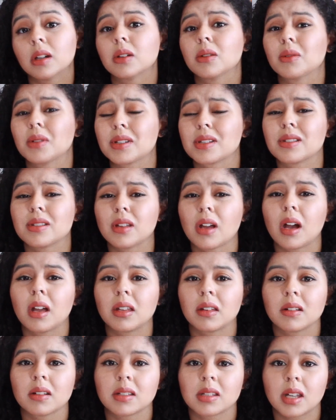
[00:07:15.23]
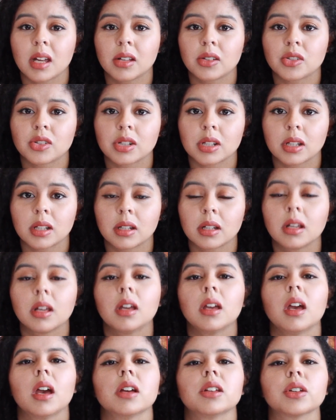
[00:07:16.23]
was not your intention
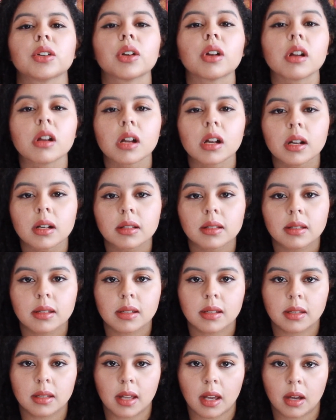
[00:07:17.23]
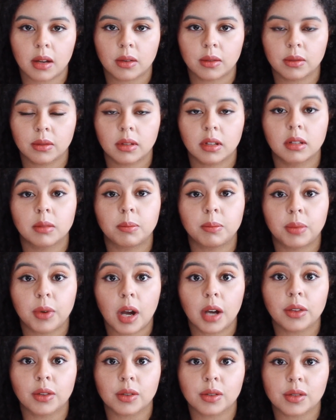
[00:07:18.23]
and it hurts now, it
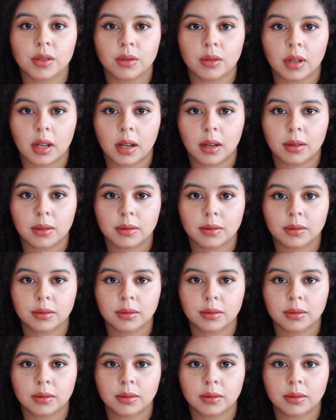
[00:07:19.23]
bothers you now.